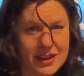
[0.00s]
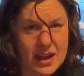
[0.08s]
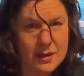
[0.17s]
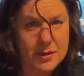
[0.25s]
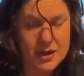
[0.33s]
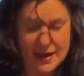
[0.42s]

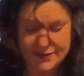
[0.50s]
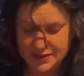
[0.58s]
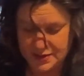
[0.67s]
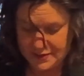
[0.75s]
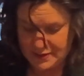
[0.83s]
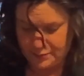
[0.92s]
am gonna have to
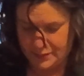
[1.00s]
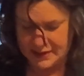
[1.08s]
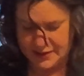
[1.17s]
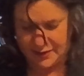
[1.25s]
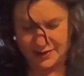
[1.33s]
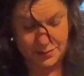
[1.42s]
do some
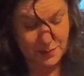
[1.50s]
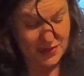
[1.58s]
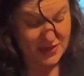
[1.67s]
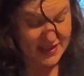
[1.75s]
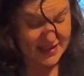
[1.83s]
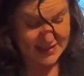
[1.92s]
research.
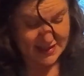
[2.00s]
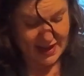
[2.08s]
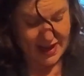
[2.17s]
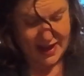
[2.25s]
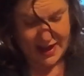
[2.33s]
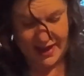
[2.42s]
But this
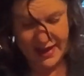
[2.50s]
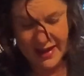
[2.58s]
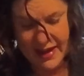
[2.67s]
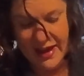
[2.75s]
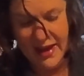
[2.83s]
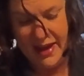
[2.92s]
guy
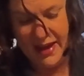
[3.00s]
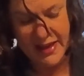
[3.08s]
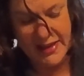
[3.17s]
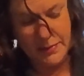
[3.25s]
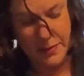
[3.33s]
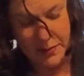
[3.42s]

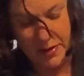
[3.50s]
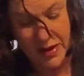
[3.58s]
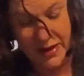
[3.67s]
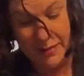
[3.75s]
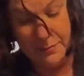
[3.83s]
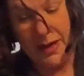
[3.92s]
is what we're
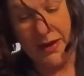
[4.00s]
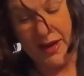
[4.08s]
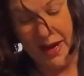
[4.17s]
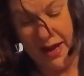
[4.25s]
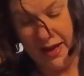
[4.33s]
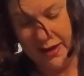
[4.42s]
calling berry
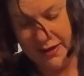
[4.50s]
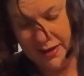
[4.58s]
hot.